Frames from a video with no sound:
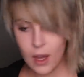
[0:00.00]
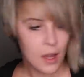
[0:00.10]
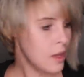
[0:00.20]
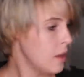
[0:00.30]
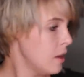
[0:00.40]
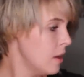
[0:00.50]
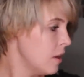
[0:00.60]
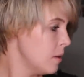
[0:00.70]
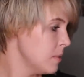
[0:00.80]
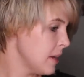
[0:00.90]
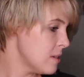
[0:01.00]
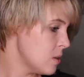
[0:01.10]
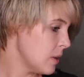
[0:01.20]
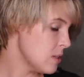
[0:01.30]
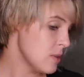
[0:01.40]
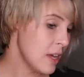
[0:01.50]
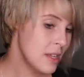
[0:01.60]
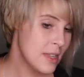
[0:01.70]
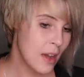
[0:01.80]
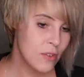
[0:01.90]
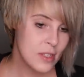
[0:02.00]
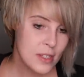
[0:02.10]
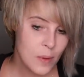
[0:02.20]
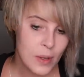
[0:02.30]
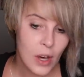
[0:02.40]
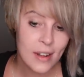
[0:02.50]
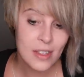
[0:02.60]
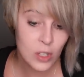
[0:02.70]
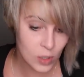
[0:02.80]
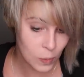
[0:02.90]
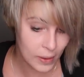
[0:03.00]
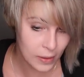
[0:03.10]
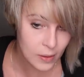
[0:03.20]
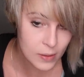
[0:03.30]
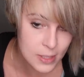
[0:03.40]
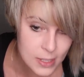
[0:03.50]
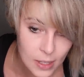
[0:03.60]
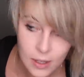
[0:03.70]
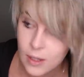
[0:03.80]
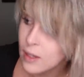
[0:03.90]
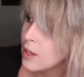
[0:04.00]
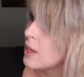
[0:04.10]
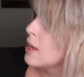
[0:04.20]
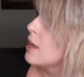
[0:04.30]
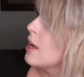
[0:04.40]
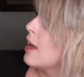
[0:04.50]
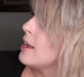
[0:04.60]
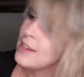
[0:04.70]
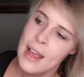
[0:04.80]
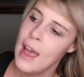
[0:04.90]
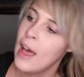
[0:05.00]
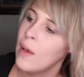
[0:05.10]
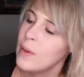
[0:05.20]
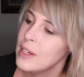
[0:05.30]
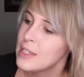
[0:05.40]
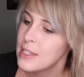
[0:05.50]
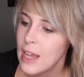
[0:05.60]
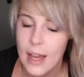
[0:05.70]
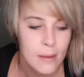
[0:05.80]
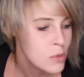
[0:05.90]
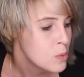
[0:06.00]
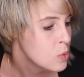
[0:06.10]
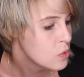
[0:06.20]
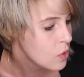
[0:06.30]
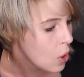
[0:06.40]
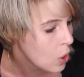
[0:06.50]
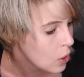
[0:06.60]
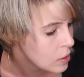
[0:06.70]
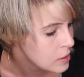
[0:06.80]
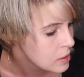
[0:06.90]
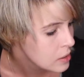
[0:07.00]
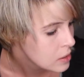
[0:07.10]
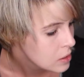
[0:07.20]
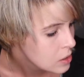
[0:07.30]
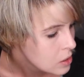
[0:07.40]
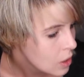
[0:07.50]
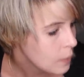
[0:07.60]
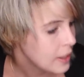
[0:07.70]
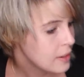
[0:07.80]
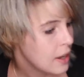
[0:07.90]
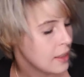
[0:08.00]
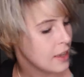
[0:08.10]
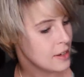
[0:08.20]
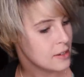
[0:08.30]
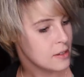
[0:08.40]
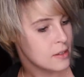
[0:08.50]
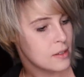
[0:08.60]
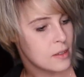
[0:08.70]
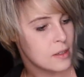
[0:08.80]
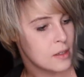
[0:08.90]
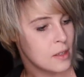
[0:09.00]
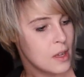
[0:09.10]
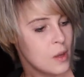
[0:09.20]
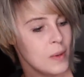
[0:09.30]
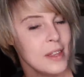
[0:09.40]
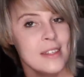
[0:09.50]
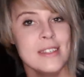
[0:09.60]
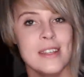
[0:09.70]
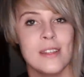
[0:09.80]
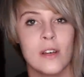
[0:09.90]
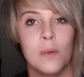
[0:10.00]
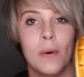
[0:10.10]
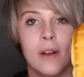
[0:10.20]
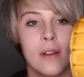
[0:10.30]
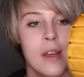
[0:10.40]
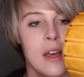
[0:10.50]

Um, yes, okay, so that is everything that we got at the Goodwills. And now it is time to move on. Oh wait, I lied. Got this at the Goodwill.